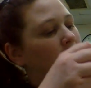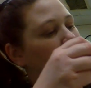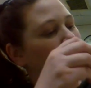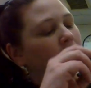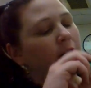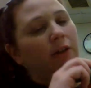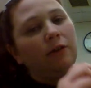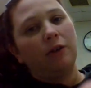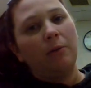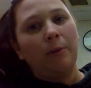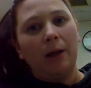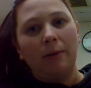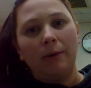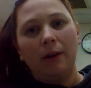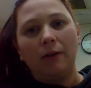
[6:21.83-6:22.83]
down here,
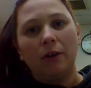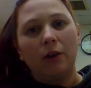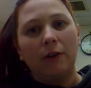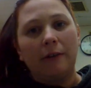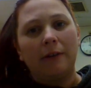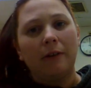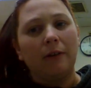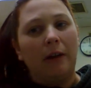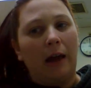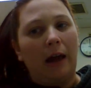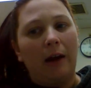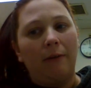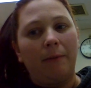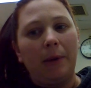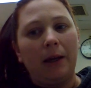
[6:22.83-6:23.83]
sometimes that's a good skill to
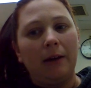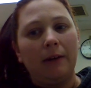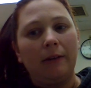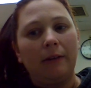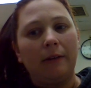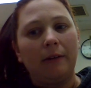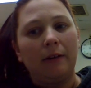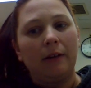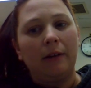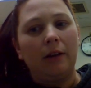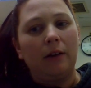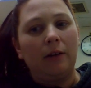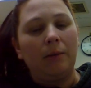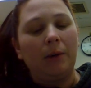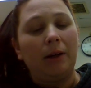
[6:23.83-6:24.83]
have, because
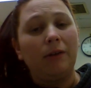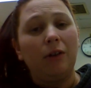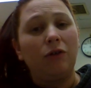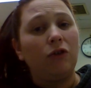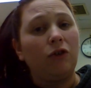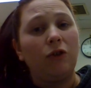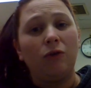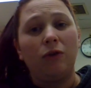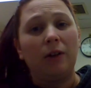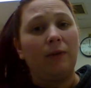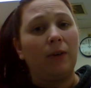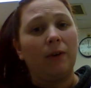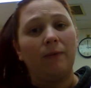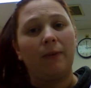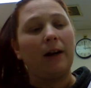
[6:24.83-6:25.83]
sometimes they just use
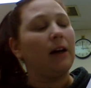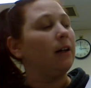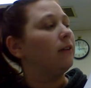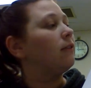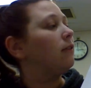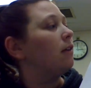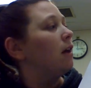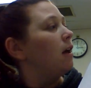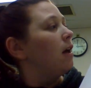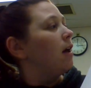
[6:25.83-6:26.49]
different fonts